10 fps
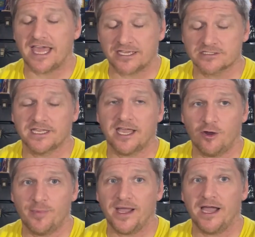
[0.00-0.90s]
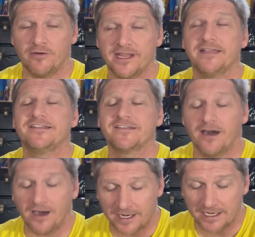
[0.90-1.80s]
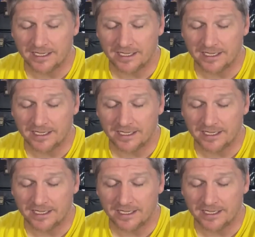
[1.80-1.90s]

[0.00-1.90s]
actually help out a ton.